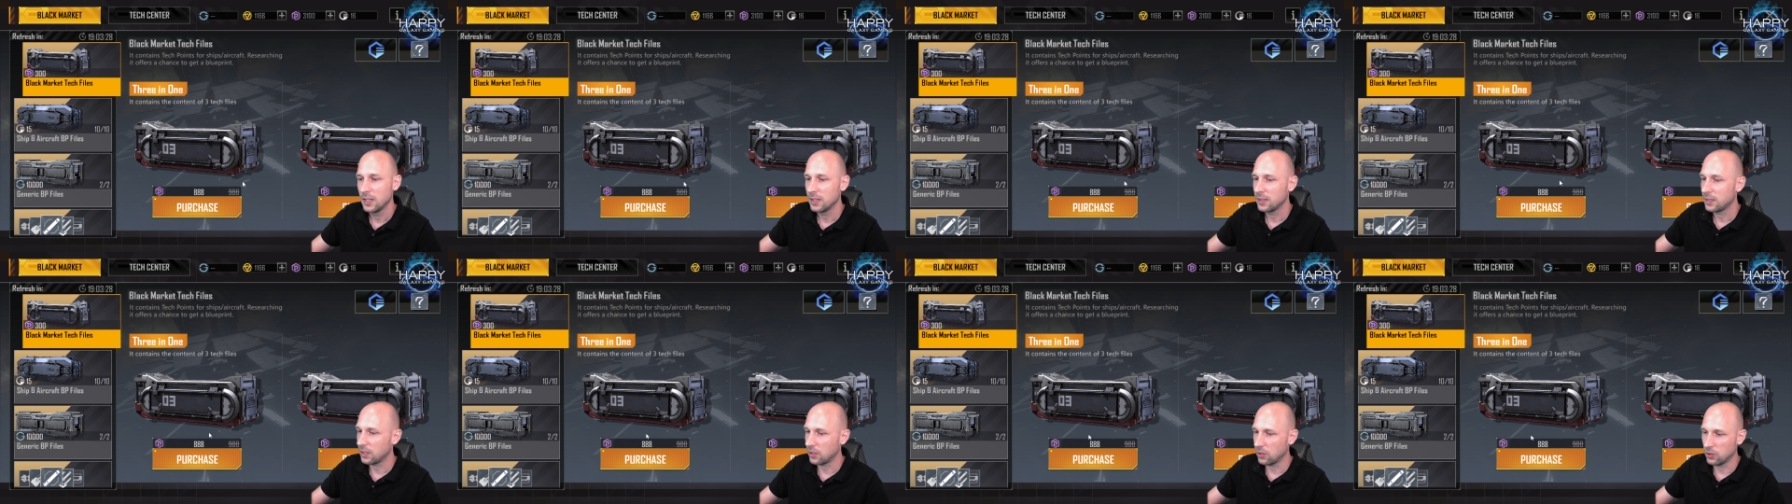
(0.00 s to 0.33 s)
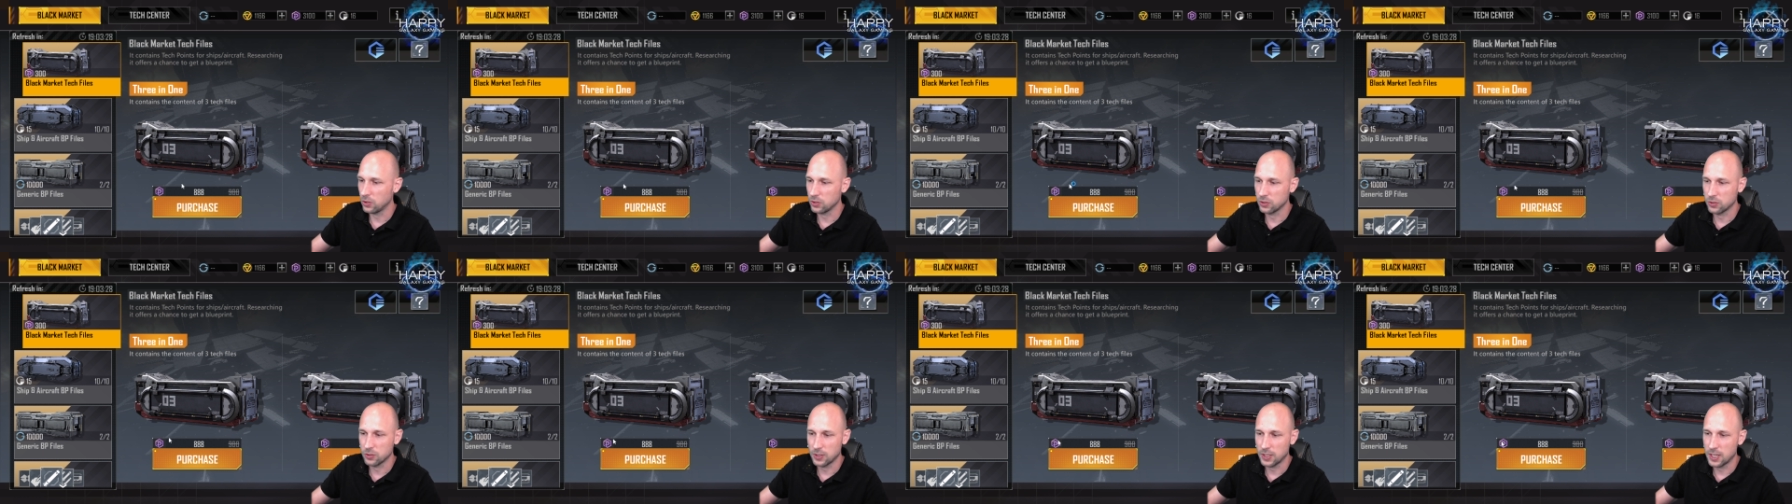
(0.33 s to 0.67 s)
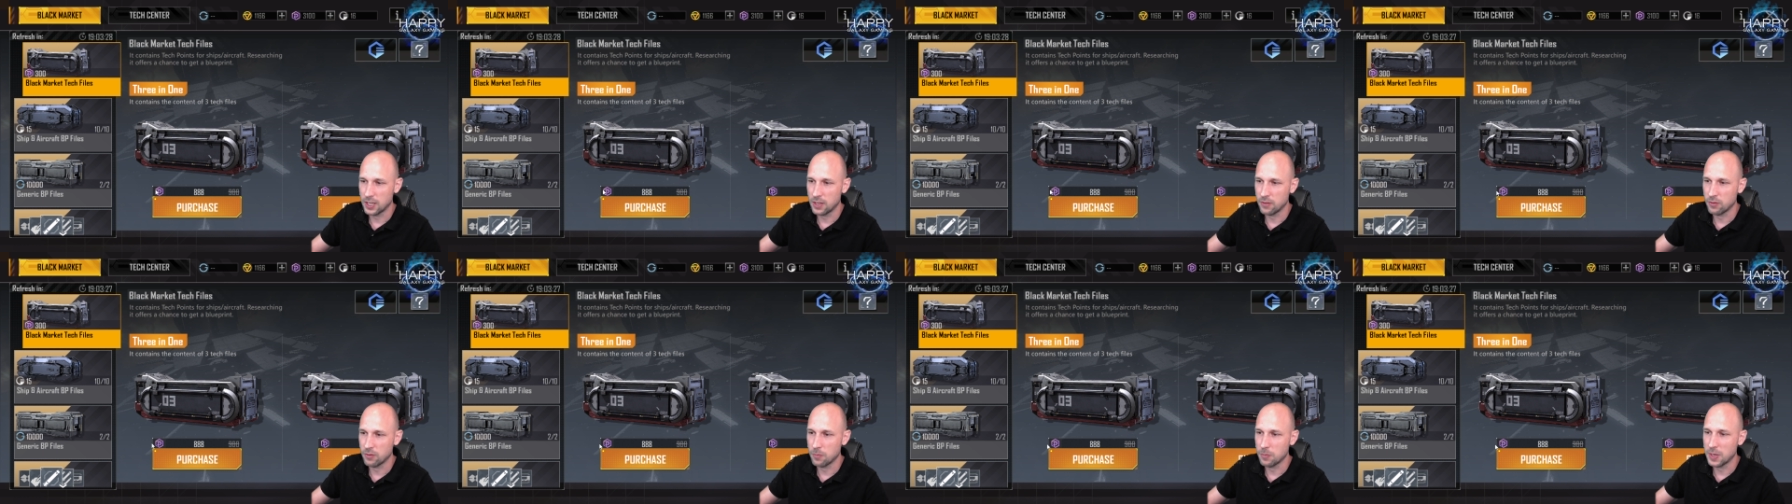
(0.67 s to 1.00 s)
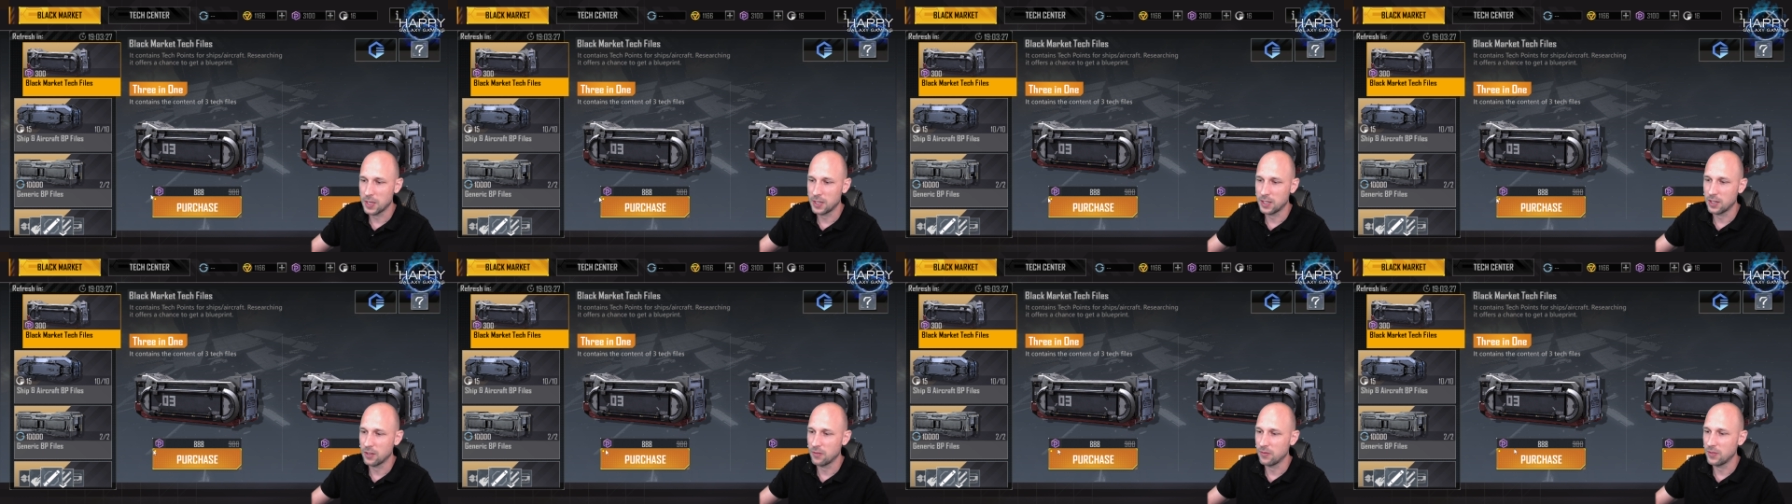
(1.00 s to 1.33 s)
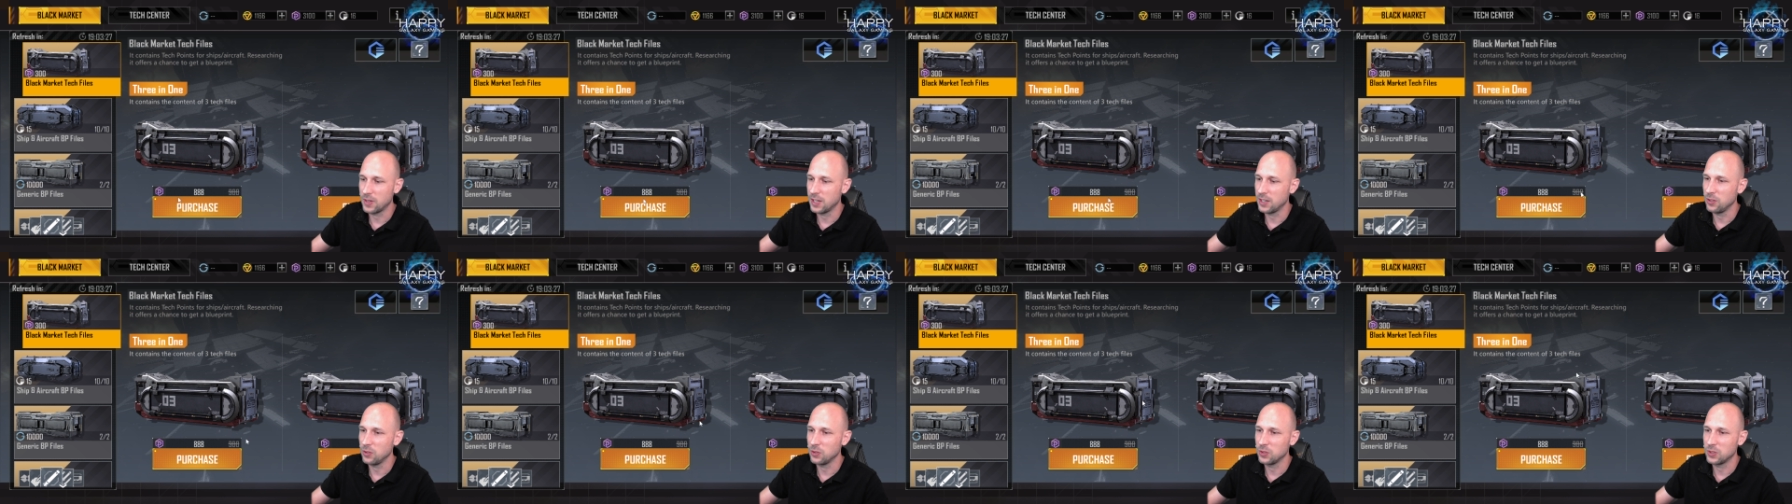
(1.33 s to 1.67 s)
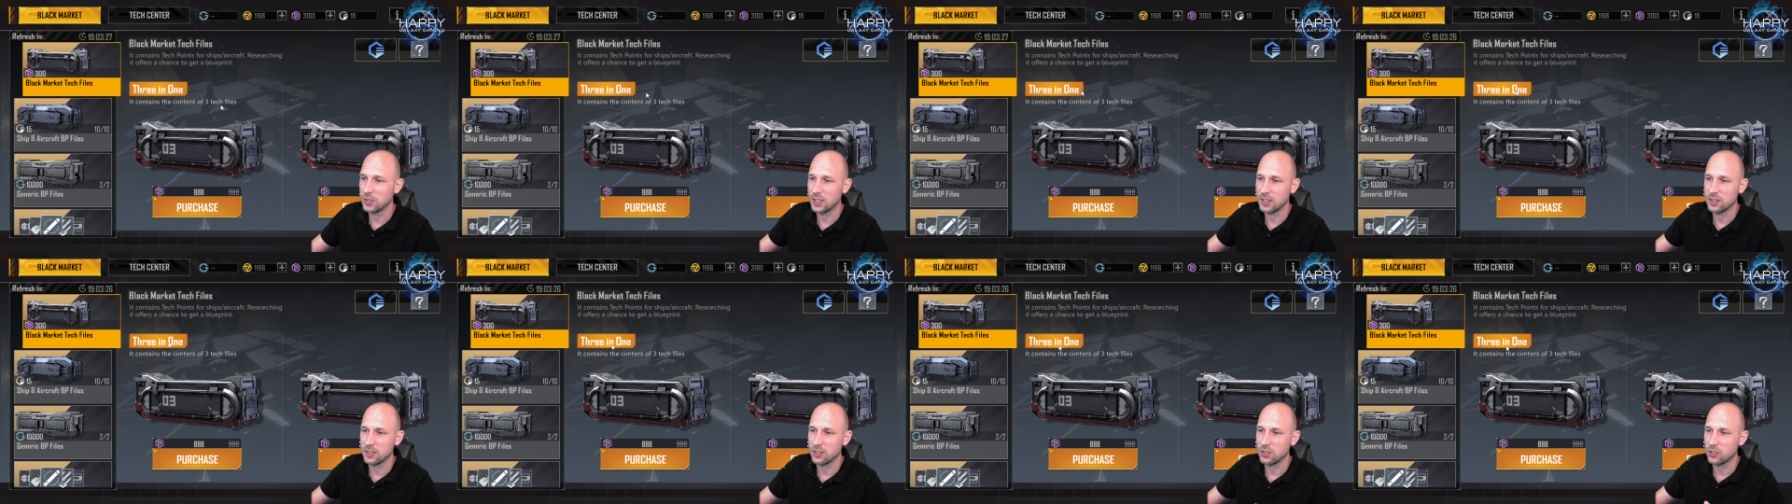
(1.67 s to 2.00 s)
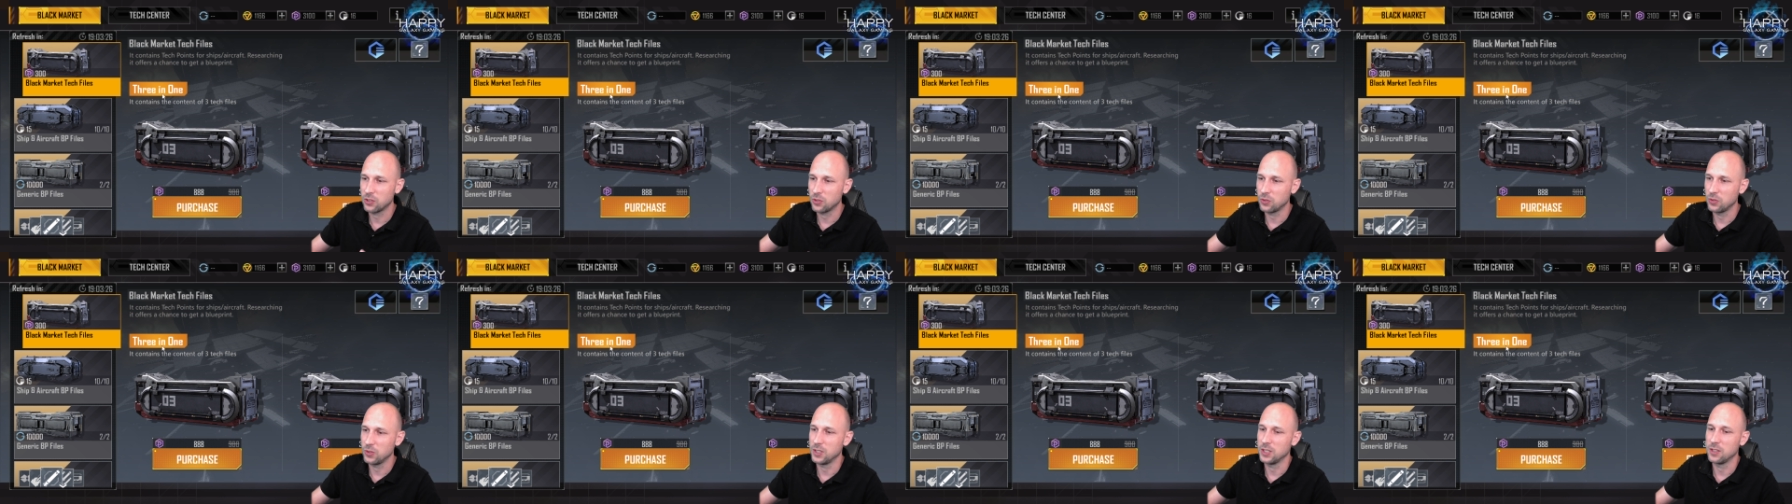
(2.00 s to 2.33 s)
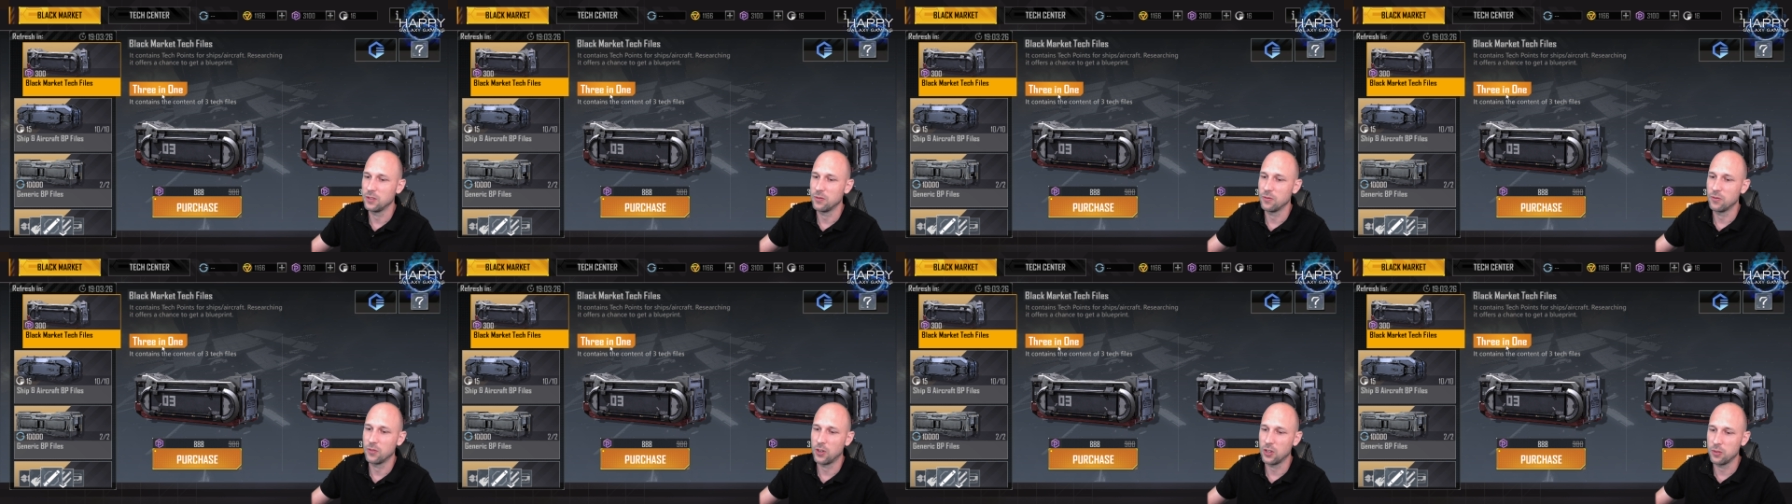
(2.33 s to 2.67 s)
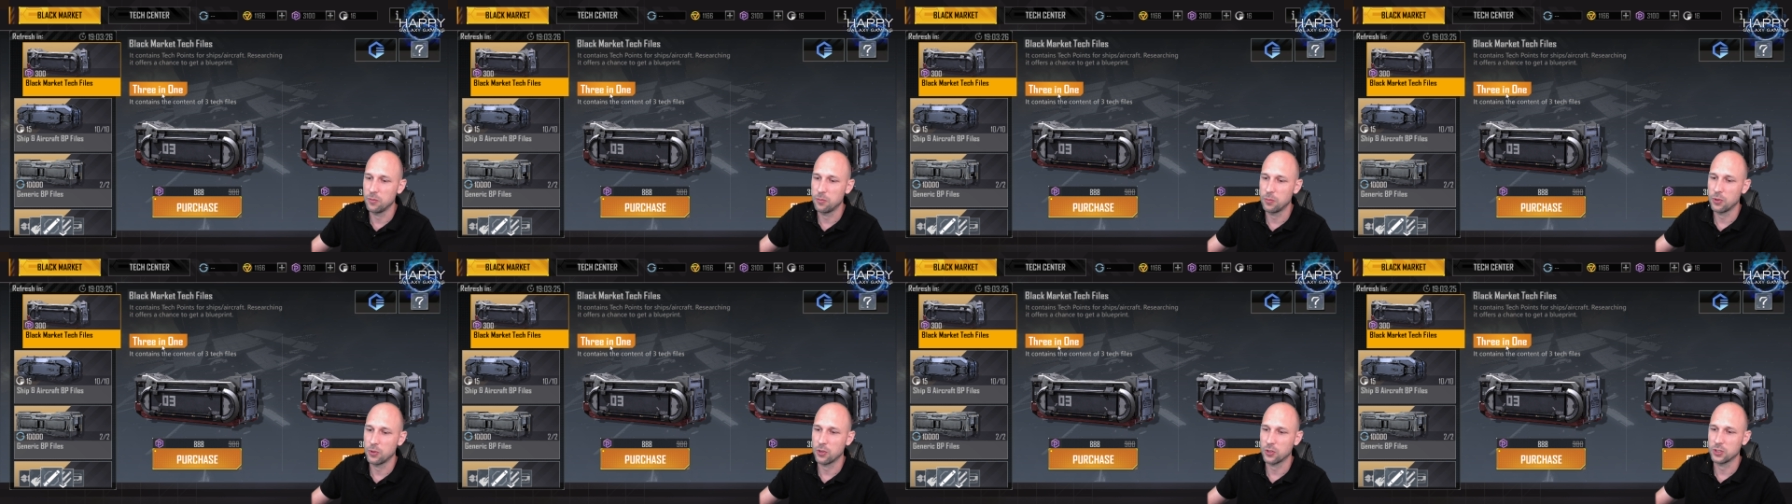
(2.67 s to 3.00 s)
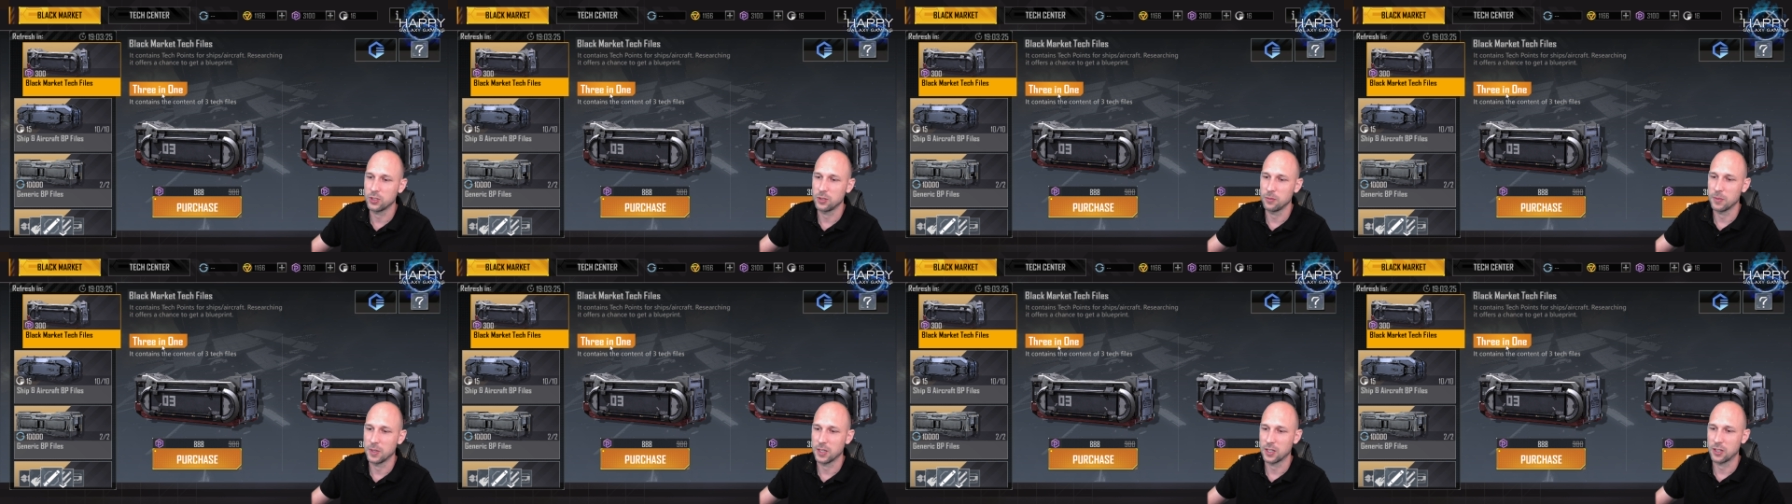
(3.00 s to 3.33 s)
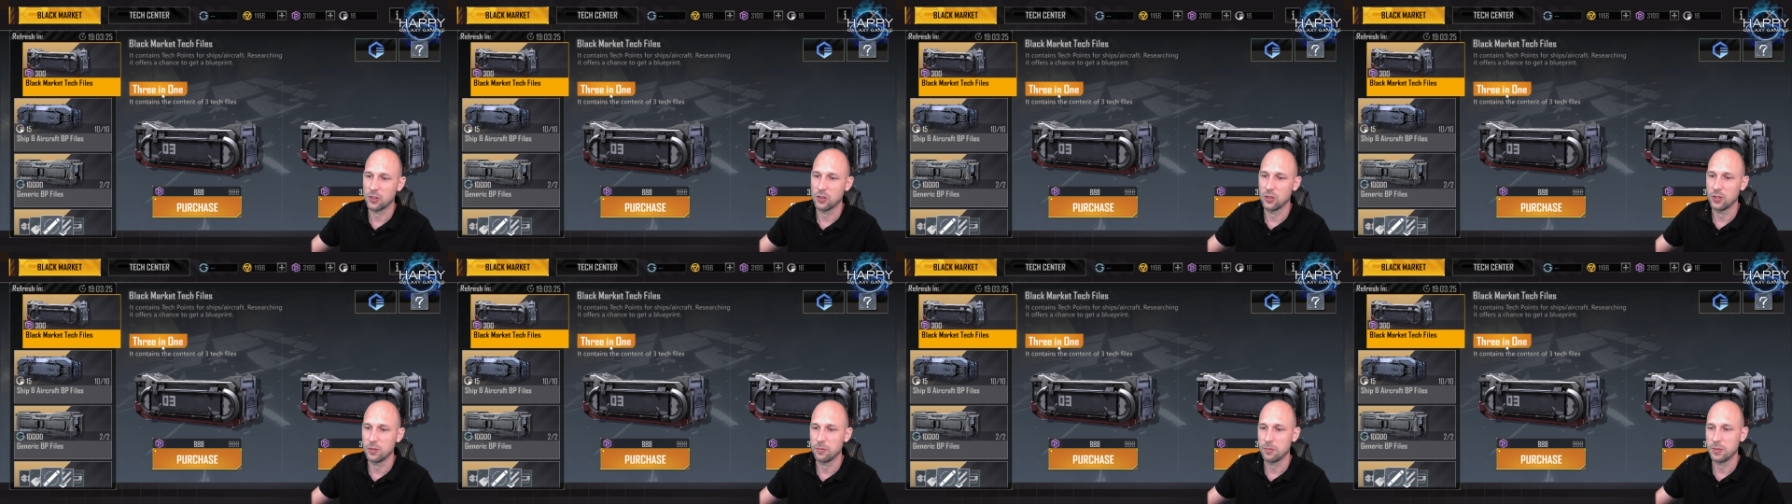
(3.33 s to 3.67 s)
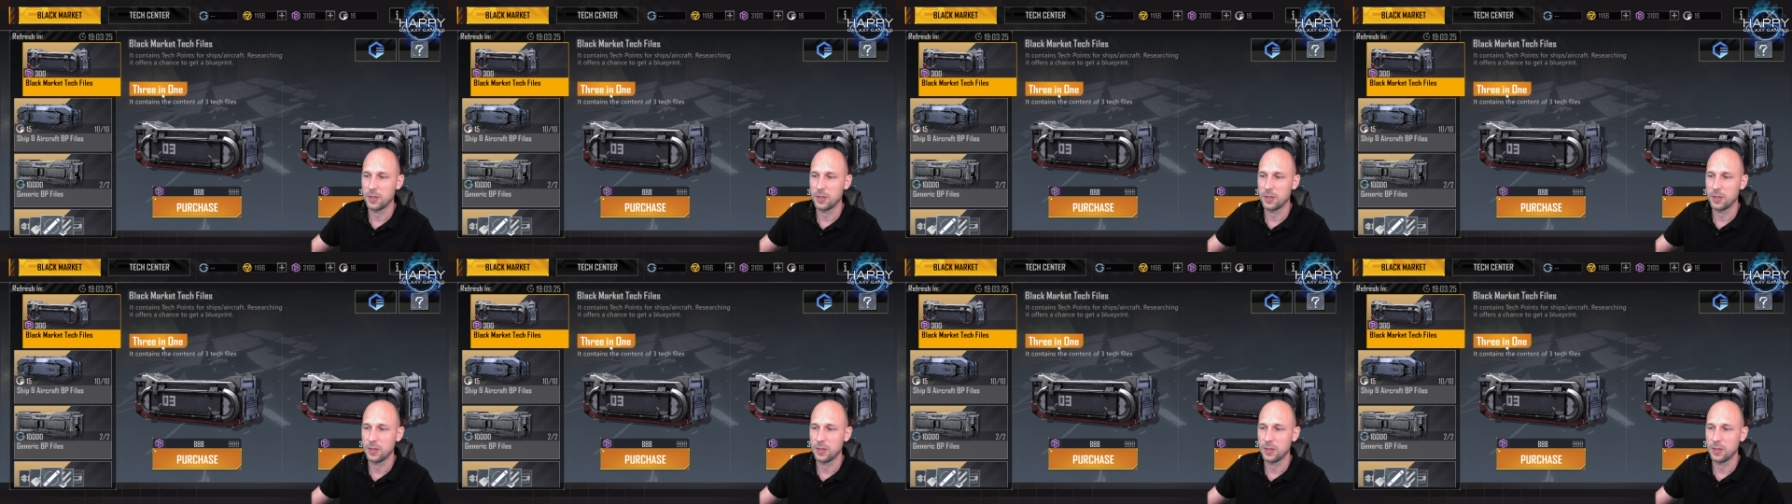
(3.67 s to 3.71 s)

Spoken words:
They also have a better value than the 3-in-1 Proxima coin